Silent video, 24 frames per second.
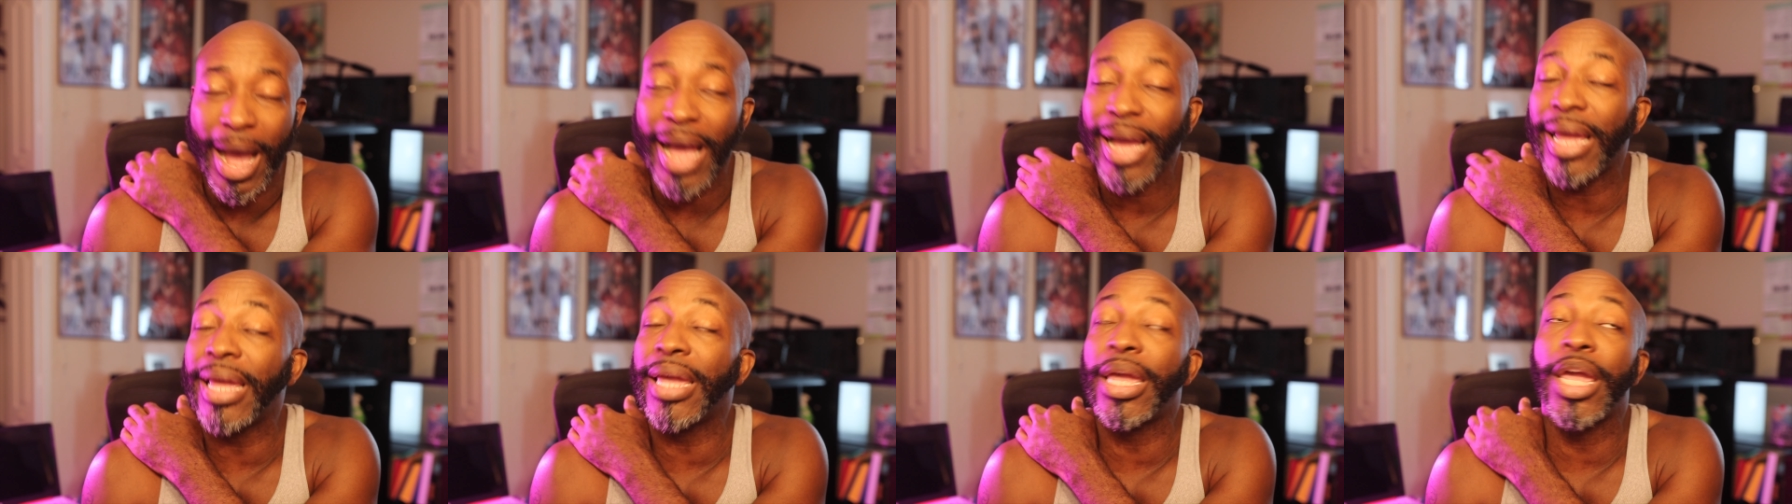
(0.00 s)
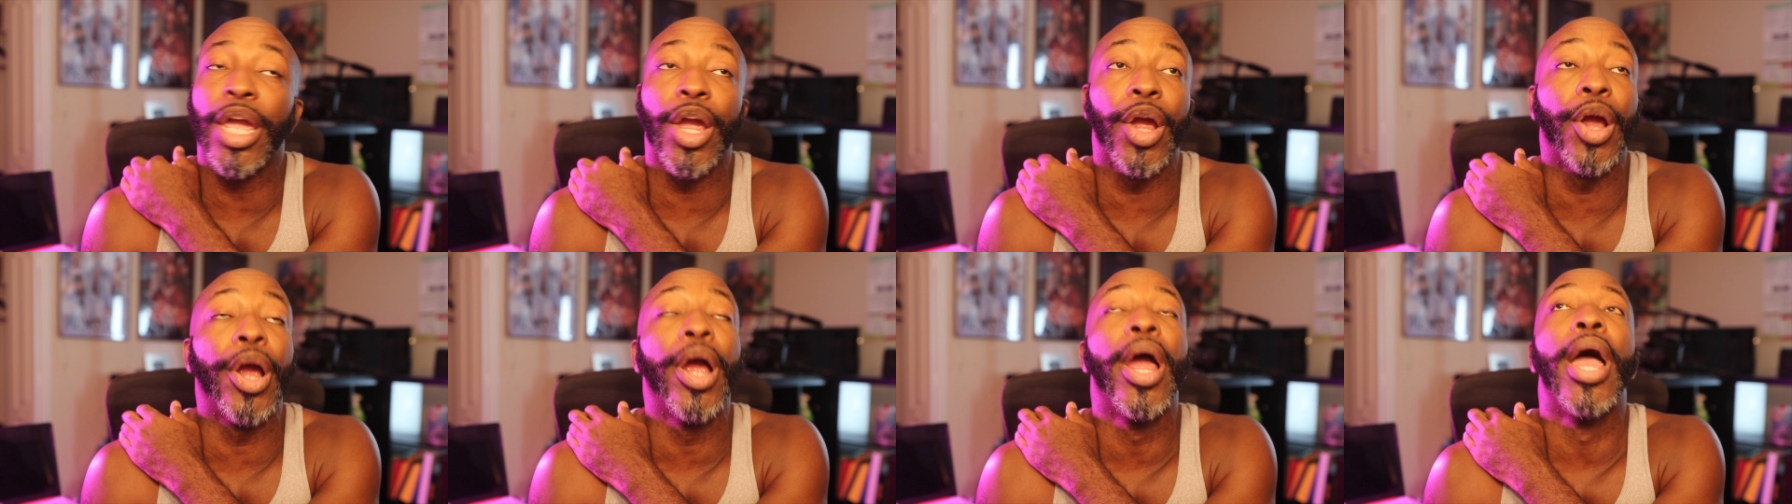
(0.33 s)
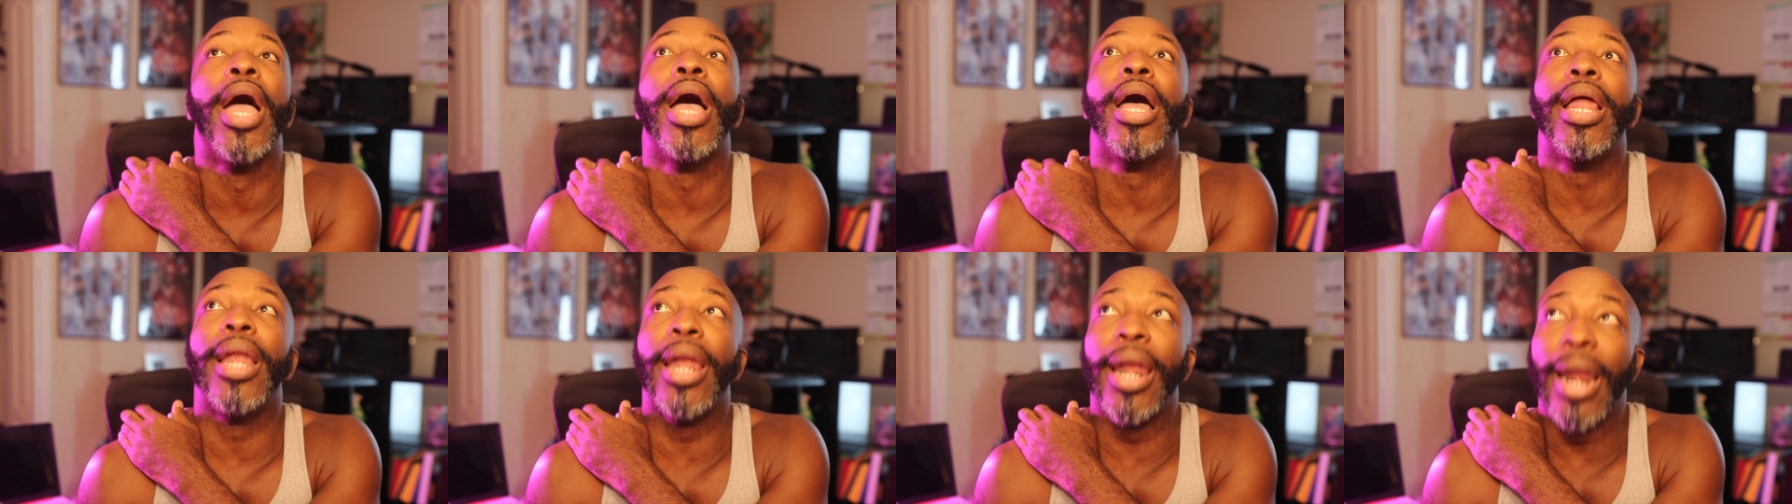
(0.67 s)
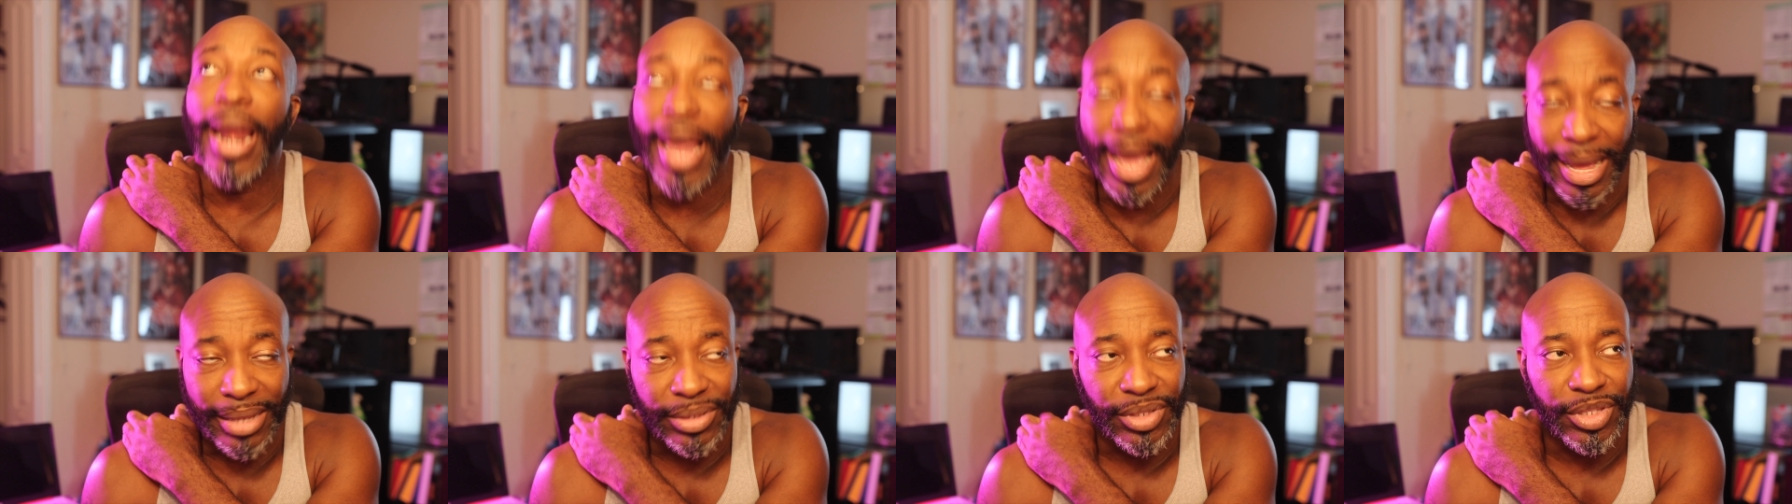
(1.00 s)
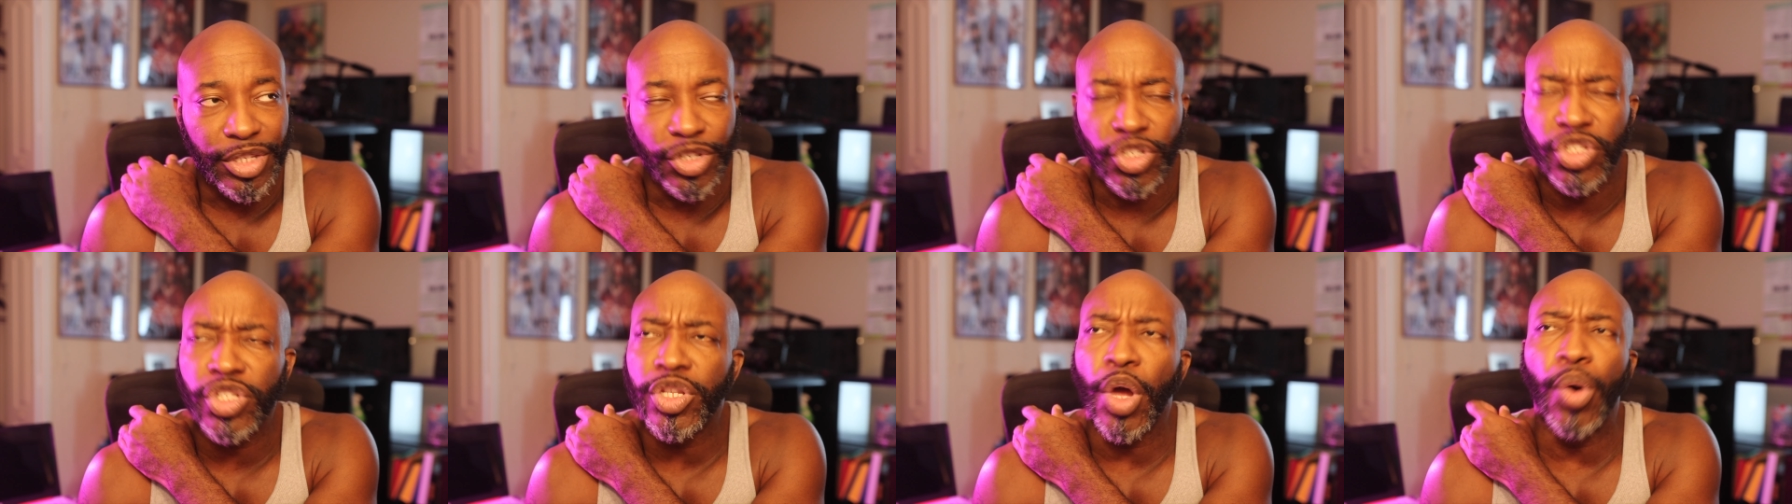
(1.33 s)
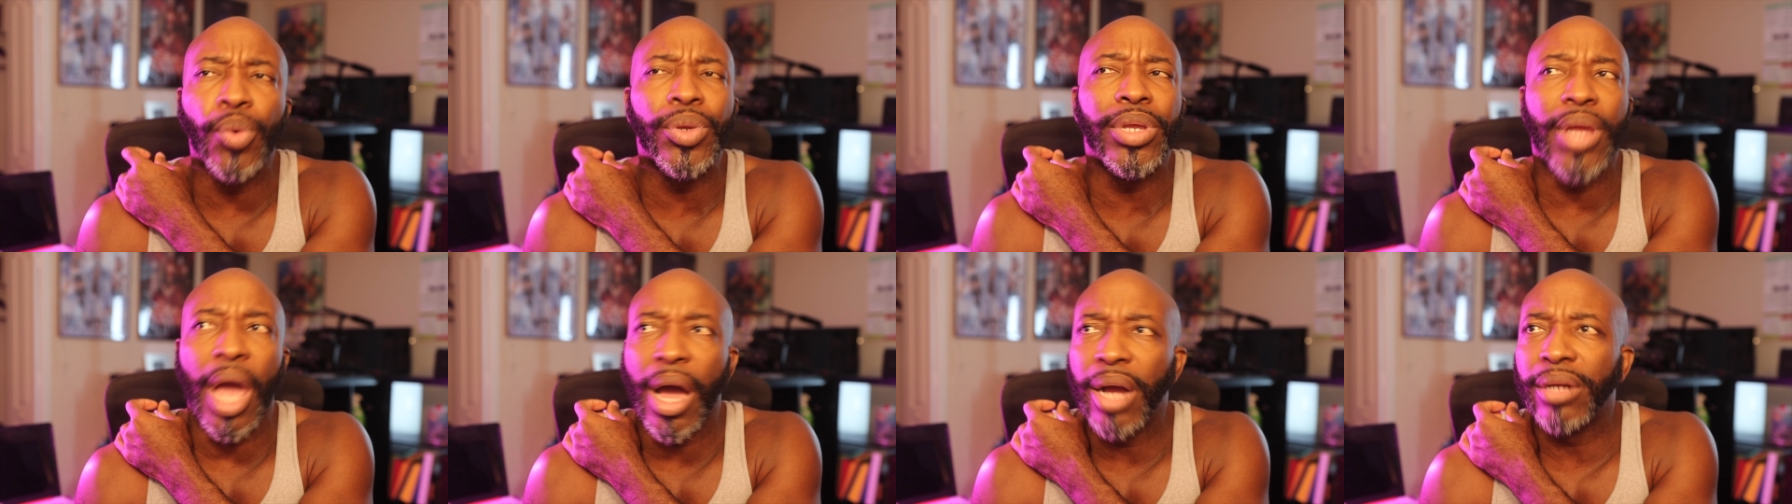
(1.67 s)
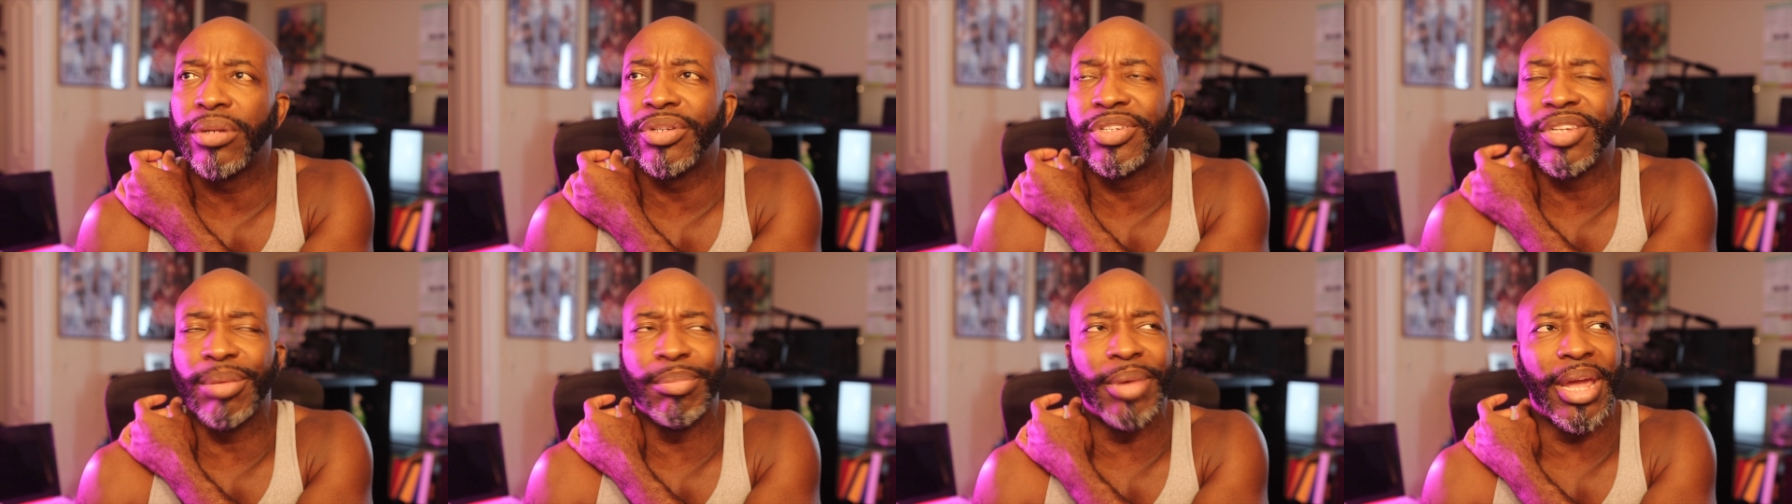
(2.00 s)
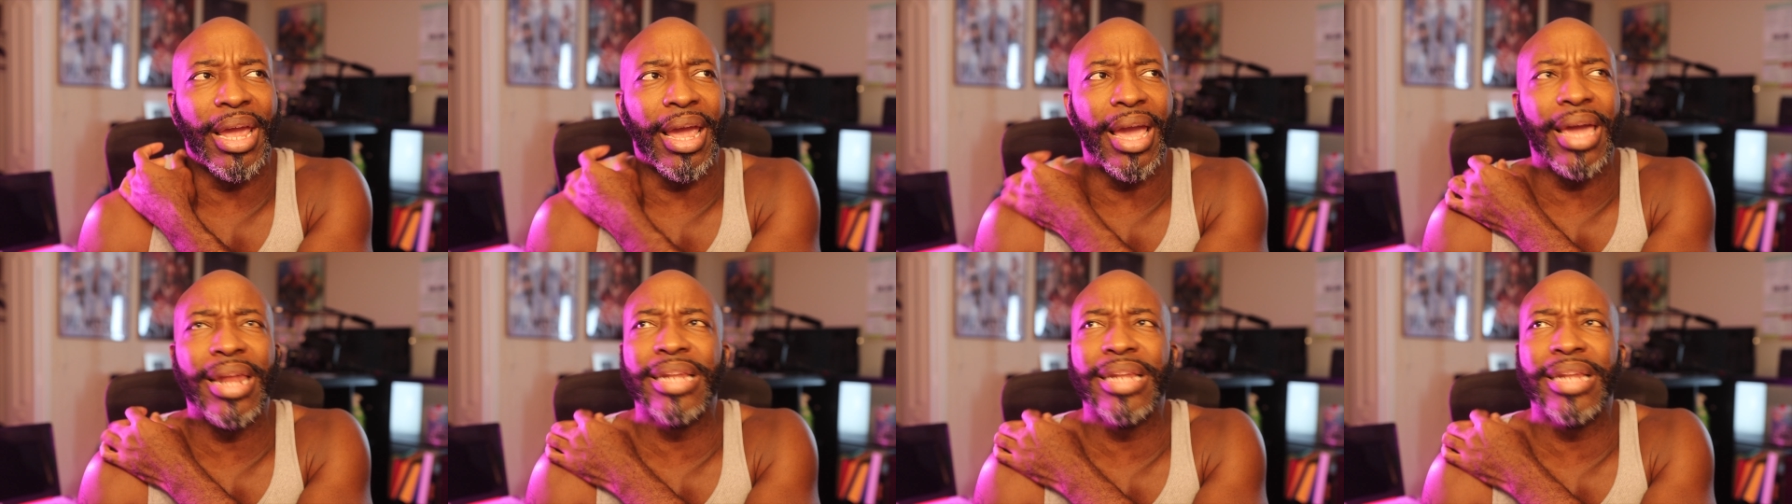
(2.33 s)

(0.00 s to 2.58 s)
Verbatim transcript: I can care less. They're so young to me,